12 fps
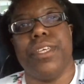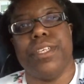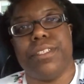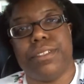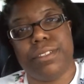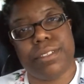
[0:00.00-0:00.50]

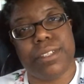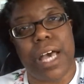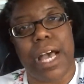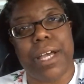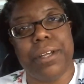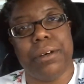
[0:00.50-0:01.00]
this
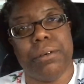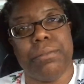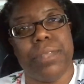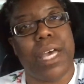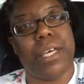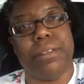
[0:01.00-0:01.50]

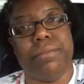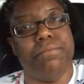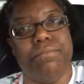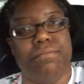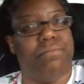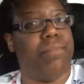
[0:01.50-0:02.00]
item that
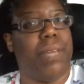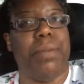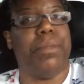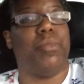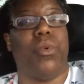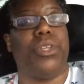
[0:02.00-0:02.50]

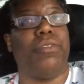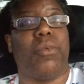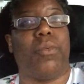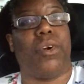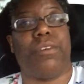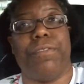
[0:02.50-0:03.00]
maybe it won't
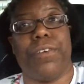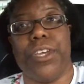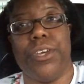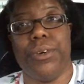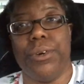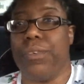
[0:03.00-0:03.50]
even work for
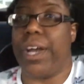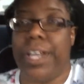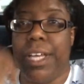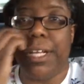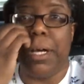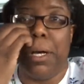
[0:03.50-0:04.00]
you, right?